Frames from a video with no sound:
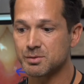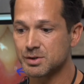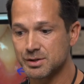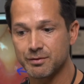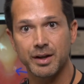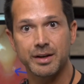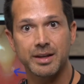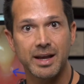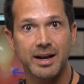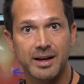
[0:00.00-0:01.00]
which is
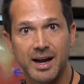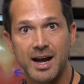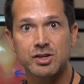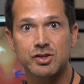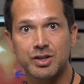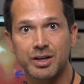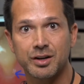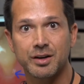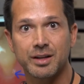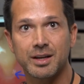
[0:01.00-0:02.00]
flooding that oxygen
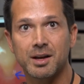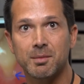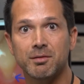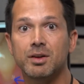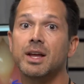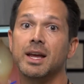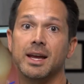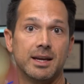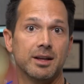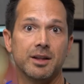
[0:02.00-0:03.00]
underneath the gum level
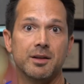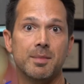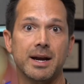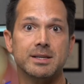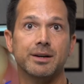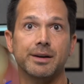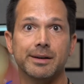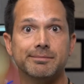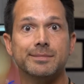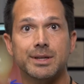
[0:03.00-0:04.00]
and killing the
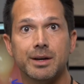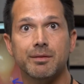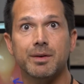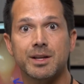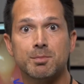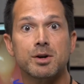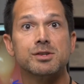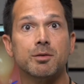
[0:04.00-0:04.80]
bacteria. So it's personal